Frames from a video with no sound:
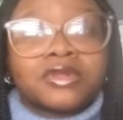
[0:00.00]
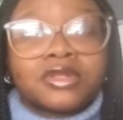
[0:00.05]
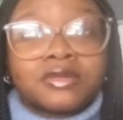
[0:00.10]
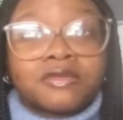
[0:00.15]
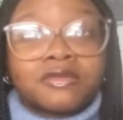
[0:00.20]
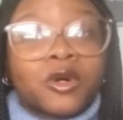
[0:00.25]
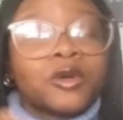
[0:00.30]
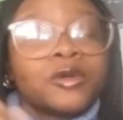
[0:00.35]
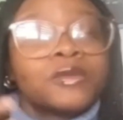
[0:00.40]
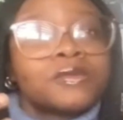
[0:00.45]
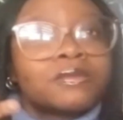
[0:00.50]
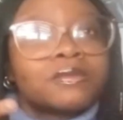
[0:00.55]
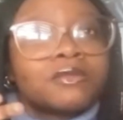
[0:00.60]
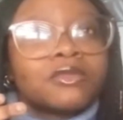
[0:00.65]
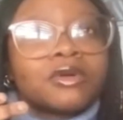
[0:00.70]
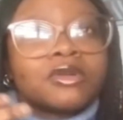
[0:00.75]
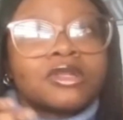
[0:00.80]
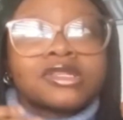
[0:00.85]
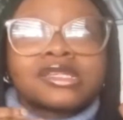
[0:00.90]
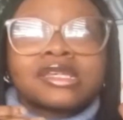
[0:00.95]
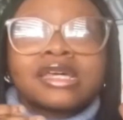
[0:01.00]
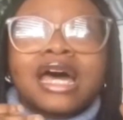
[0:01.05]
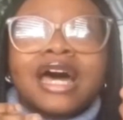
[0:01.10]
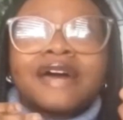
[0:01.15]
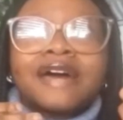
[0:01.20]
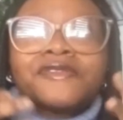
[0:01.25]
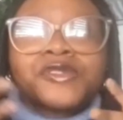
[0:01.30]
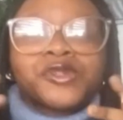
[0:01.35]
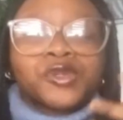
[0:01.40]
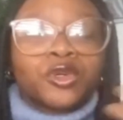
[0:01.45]
but to
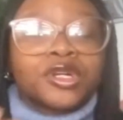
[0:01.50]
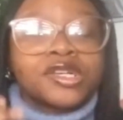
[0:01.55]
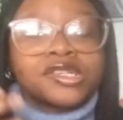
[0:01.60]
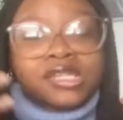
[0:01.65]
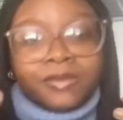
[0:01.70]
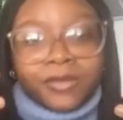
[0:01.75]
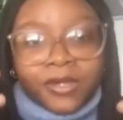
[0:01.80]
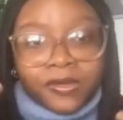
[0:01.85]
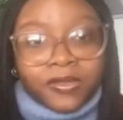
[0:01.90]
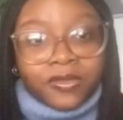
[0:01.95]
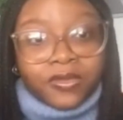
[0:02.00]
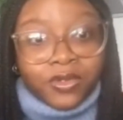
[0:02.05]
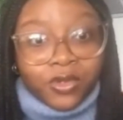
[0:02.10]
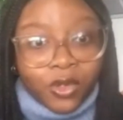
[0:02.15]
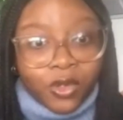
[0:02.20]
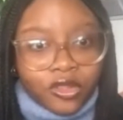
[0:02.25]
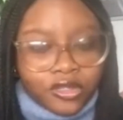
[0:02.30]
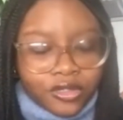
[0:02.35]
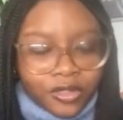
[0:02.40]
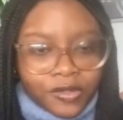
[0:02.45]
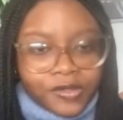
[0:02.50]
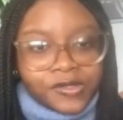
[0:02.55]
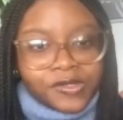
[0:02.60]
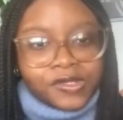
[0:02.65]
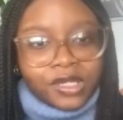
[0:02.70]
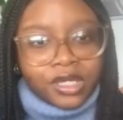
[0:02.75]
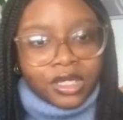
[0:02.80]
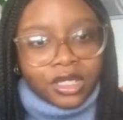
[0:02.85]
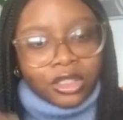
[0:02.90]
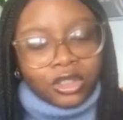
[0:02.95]
have stories about the North,
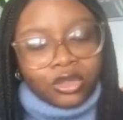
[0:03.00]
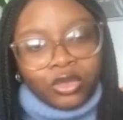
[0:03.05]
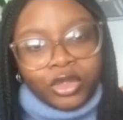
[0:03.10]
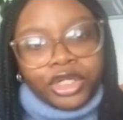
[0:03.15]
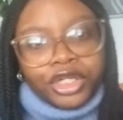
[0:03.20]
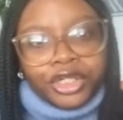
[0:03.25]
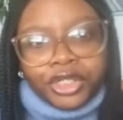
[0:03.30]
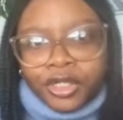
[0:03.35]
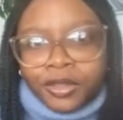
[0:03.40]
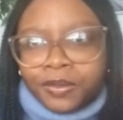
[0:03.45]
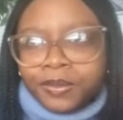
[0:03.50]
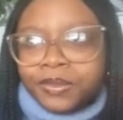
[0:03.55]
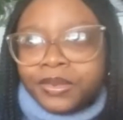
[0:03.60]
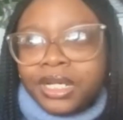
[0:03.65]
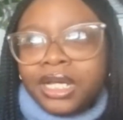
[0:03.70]
because growing up,